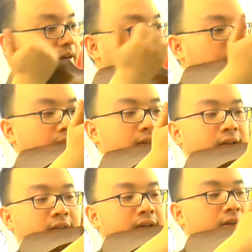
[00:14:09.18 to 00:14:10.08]
on it
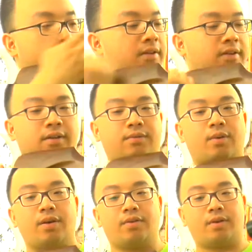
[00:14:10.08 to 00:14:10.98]

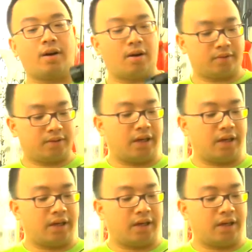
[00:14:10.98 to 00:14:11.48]
while you cock.